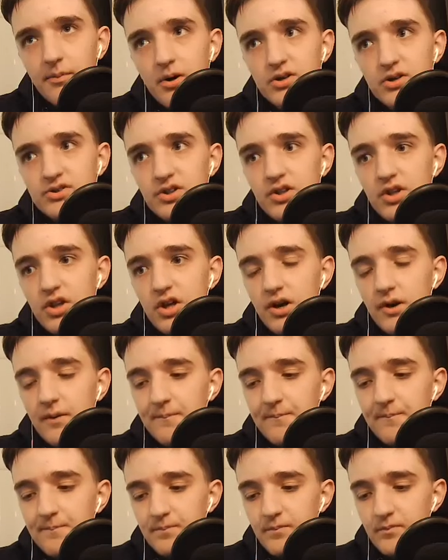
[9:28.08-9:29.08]
person that
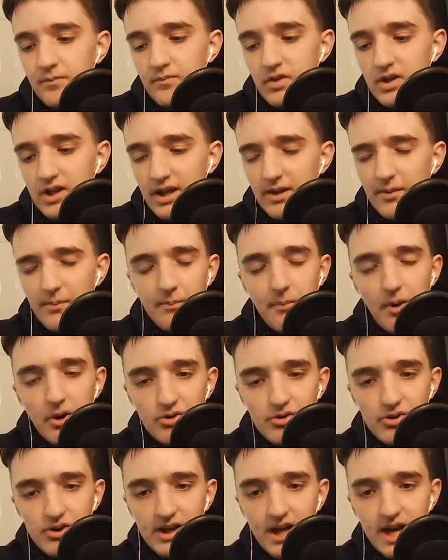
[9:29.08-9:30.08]
you kind of
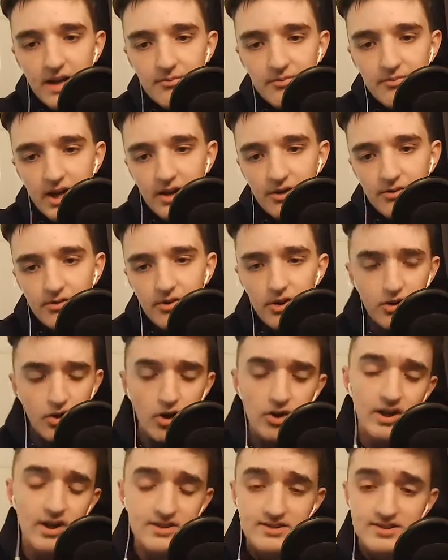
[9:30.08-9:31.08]
model your game around?
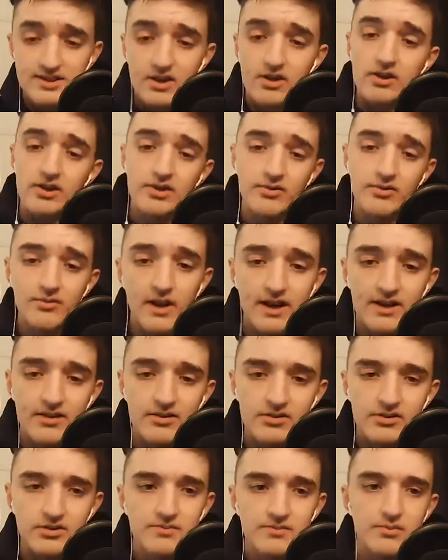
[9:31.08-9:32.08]
Not necessarily at the
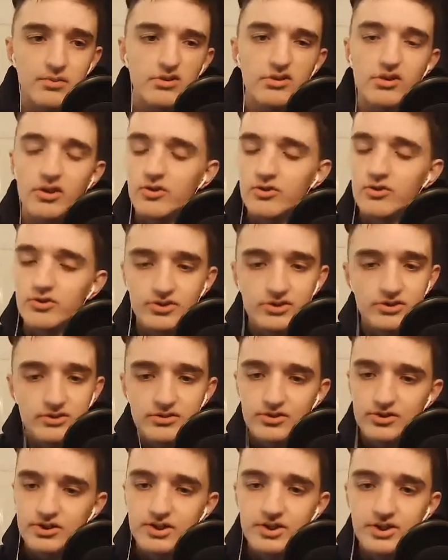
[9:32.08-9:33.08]
Riders, but
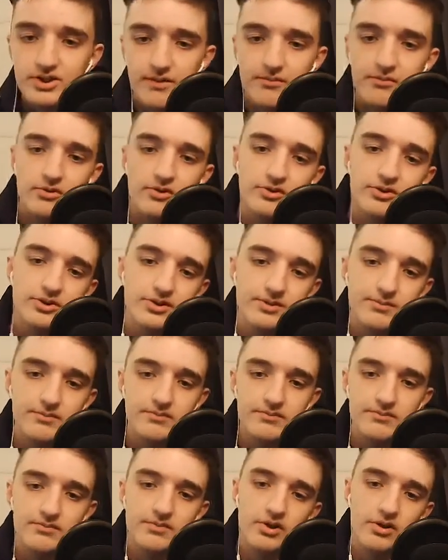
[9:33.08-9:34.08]
just in general, just
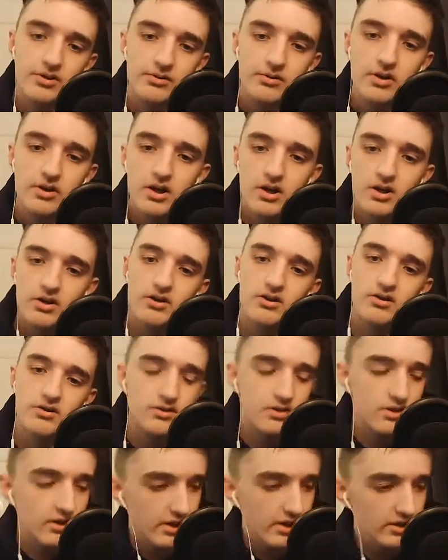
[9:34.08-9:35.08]
in
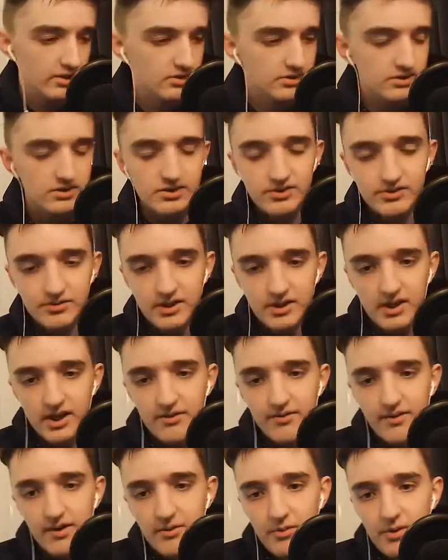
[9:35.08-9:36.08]
is there kind
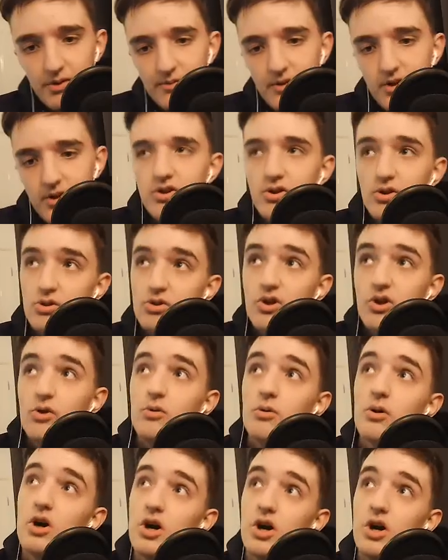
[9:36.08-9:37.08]
of anyone that
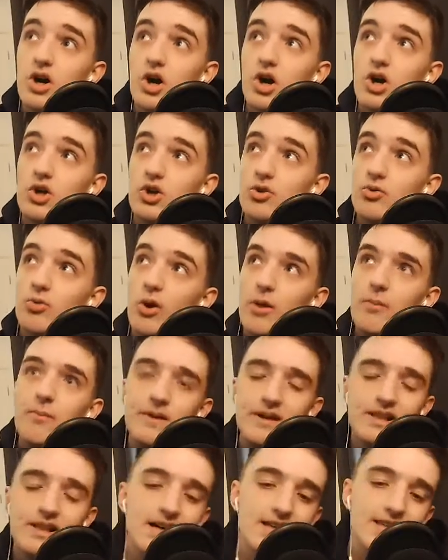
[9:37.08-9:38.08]
you want to
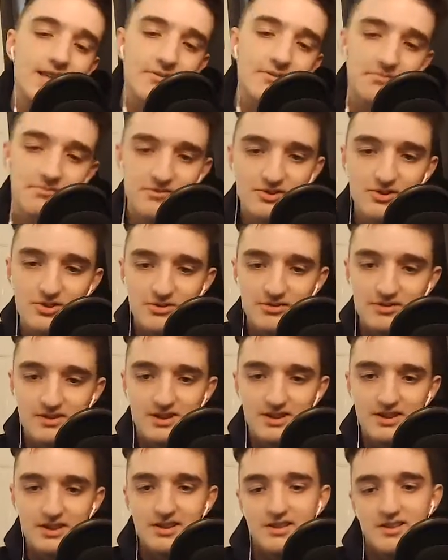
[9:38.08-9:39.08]
be like them, sort of thing?